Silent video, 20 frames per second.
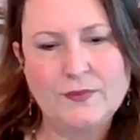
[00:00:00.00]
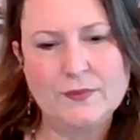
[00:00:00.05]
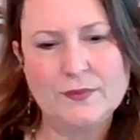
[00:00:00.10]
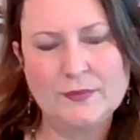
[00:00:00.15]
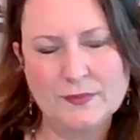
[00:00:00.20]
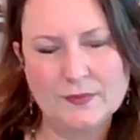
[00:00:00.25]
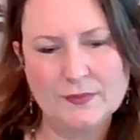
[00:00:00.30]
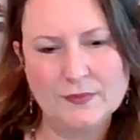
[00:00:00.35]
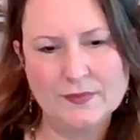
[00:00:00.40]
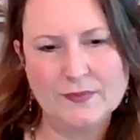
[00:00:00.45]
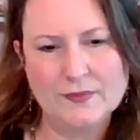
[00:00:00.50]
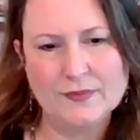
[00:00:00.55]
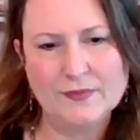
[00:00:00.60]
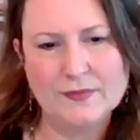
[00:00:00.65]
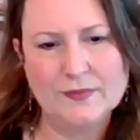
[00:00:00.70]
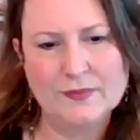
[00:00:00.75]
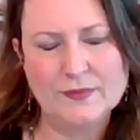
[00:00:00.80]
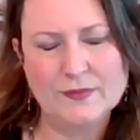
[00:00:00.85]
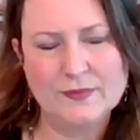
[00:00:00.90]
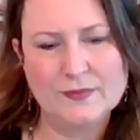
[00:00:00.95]

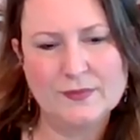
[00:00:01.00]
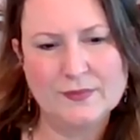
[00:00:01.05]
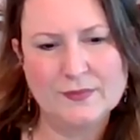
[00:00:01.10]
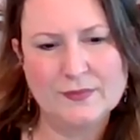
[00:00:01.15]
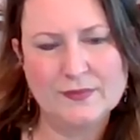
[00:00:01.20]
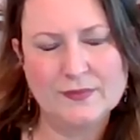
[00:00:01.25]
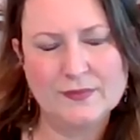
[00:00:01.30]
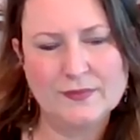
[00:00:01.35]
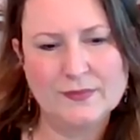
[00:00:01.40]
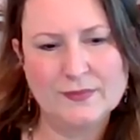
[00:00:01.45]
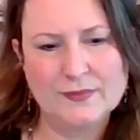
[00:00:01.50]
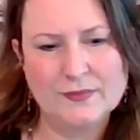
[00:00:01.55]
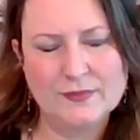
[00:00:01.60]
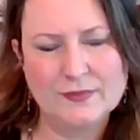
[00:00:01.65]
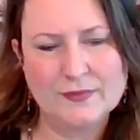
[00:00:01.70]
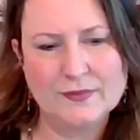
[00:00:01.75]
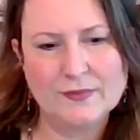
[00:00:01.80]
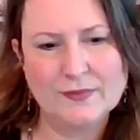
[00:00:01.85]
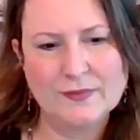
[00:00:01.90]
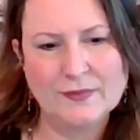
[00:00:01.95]

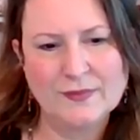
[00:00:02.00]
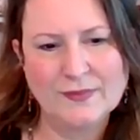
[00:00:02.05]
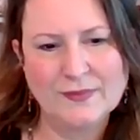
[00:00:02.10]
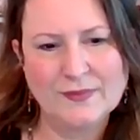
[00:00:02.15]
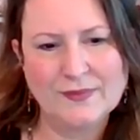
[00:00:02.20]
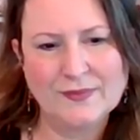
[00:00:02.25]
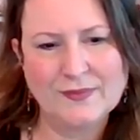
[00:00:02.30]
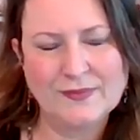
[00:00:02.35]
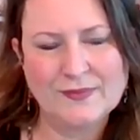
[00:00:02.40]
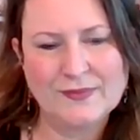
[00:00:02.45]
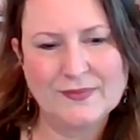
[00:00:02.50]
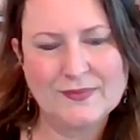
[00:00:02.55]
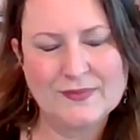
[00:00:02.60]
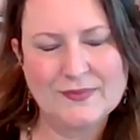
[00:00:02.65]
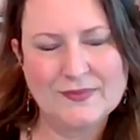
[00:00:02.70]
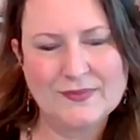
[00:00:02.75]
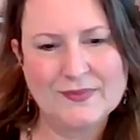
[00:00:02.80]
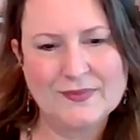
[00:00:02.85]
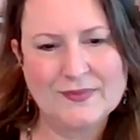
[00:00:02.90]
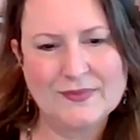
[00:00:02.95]

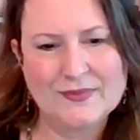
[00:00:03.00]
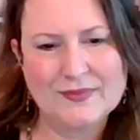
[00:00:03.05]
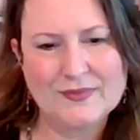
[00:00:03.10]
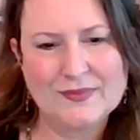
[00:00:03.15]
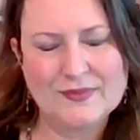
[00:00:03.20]
The person shown says nothing.